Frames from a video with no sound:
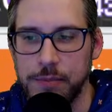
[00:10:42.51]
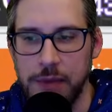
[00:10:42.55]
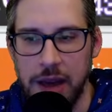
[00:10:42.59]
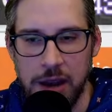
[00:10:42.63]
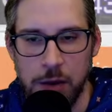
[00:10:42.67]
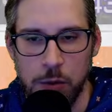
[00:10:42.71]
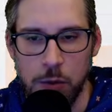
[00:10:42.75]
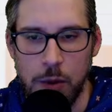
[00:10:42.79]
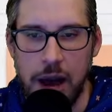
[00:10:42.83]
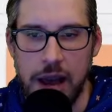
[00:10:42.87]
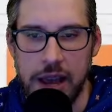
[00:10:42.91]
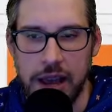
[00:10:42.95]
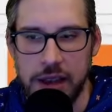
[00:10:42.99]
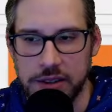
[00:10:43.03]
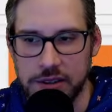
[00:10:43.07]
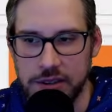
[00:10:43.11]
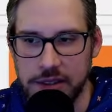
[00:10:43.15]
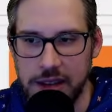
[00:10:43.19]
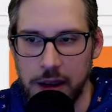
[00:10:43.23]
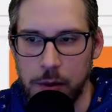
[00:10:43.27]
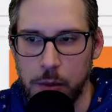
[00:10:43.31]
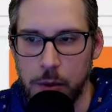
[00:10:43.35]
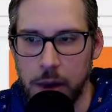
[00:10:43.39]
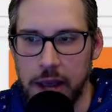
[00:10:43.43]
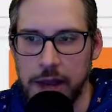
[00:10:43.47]
And why is
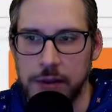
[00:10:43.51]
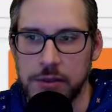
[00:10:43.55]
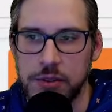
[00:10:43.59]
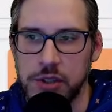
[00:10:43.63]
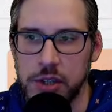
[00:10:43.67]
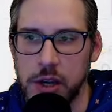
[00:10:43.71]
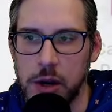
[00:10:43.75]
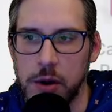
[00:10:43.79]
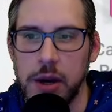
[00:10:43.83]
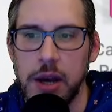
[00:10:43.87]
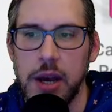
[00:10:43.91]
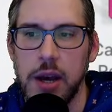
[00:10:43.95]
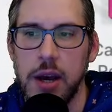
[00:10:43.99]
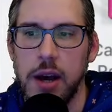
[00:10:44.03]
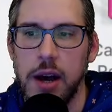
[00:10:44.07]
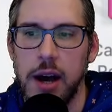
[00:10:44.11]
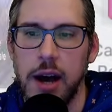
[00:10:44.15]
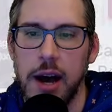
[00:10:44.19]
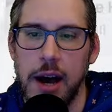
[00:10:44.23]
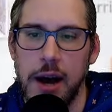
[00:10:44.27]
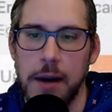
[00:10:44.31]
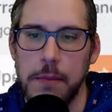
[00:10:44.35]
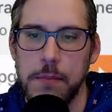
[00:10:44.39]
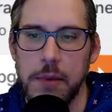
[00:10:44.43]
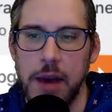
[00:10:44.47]
that, right? So,
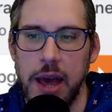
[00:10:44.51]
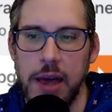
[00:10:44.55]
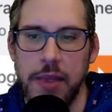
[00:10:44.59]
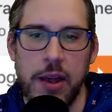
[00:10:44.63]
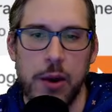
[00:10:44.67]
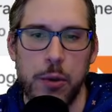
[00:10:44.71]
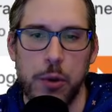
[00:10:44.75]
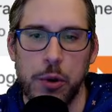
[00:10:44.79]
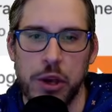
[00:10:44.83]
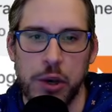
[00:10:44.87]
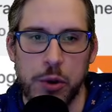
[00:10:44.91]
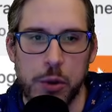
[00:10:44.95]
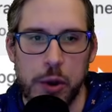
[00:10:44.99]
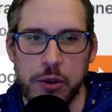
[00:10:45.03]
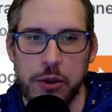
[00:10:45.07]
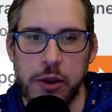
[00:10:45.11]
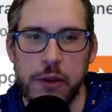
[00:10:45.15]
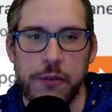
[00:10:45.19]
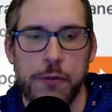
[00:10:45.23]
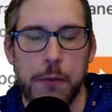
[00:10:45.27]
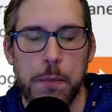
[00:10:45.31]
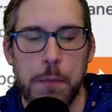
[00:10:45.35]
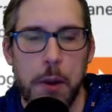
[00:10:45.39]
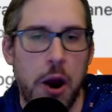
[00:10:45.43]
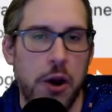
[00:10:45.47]
and then really quickly
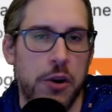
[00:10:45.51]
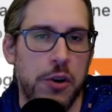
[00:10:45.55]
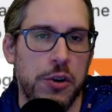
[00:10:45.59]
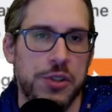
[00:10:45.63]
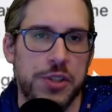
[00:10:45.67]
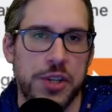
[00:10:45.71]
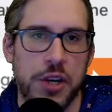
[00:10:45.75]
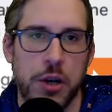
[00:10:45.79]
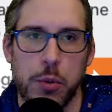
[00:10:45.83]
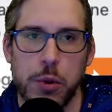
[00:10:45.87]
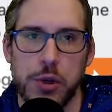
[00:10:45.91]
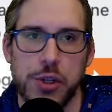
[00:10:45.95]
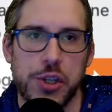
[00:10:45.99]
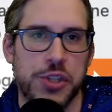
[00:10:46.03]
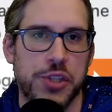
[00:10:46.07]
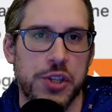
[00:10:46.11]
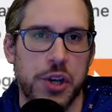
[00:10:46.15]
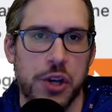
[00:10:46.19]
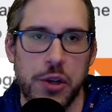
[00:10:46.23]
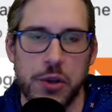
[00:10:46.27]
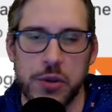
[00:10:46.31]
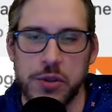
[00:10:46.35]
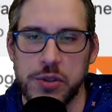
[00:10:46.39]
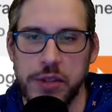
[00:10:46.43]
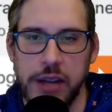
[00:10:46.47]
for partners here, we're just going
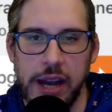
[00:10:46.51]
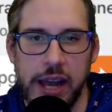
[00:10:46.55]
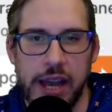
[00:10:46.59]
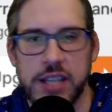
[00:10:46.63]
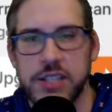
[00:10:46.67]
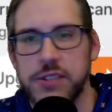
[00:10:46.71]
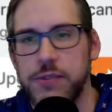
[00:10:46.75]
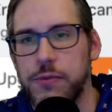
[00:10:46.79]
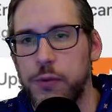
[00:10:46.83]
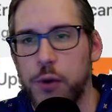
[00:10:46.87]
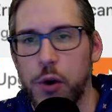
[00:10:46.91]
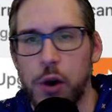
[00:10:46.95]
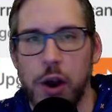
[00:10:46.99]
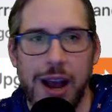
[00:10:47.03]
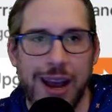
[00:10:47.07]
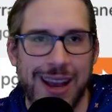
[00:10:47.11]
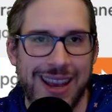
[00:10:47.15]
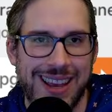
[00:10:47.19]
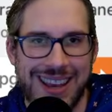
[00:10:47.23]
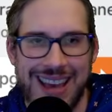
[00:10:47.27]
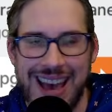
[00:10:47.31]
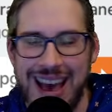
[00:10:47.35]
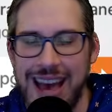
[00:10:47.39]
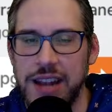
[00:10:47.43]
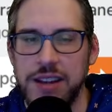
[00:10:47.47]
to use Nyx for,
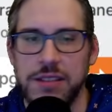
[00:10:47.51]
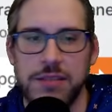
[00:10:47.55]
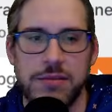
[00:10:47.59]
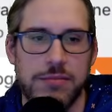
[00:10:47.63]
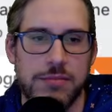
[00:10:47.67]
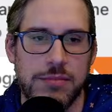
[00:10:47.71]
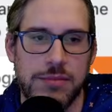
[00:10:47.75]
again,